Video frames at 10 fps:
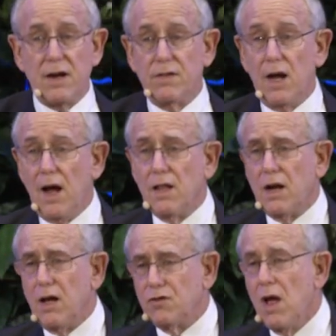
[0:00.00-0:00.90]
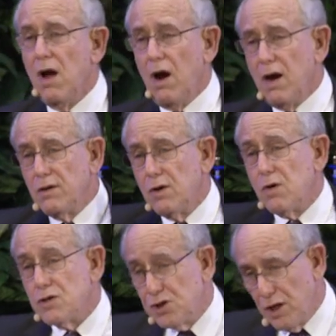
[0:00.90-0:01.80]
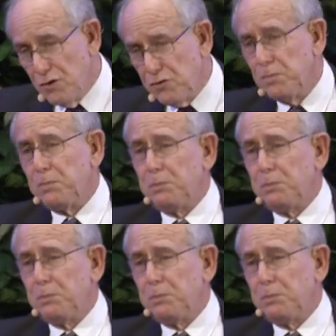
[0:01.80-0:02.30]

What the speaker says: on the Holocaust on Christians.